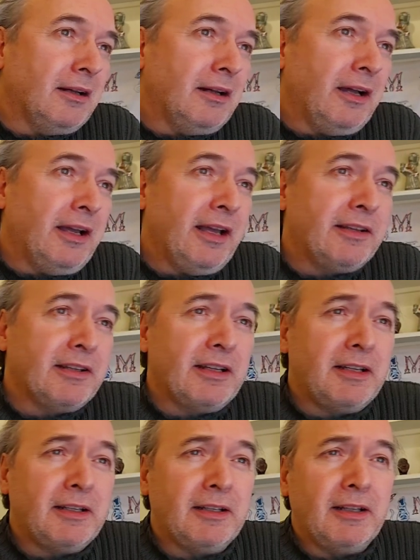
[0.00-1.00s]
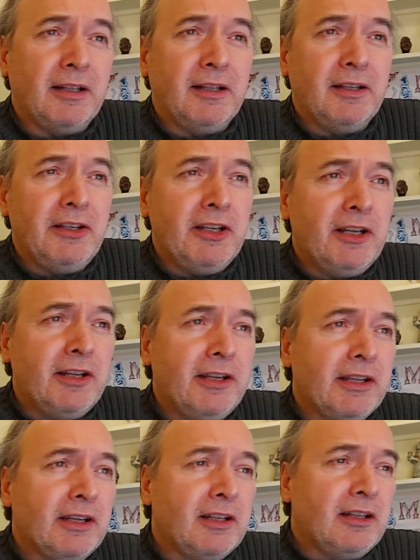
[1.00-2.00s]
I had a, a, a
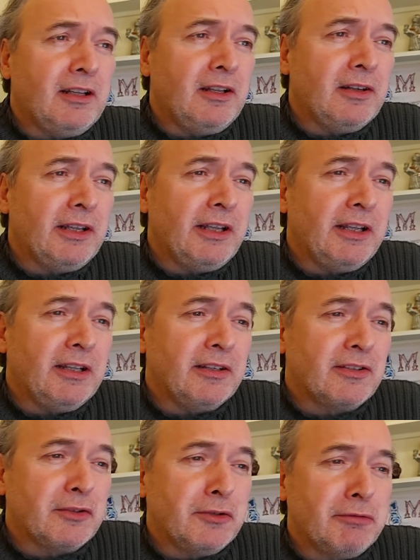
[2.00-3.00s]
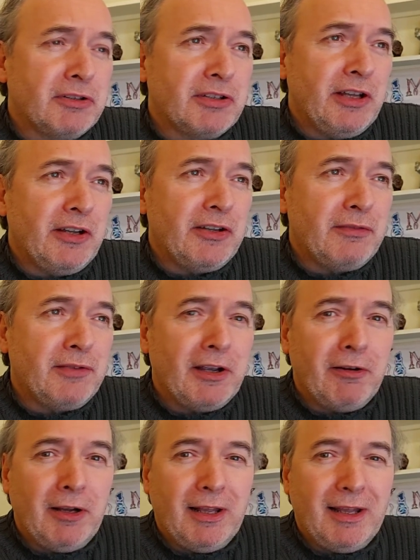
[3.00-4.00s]
yearning, a, a longing to return to
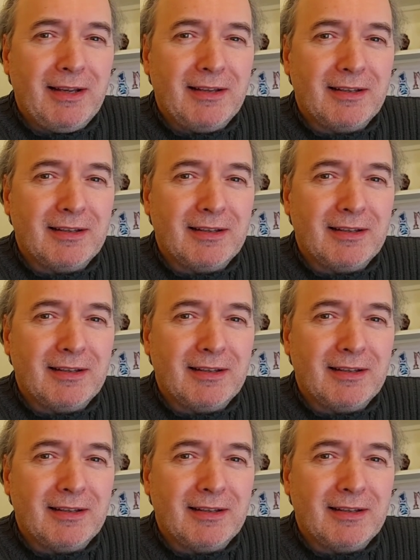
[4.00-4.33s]
Fairyland.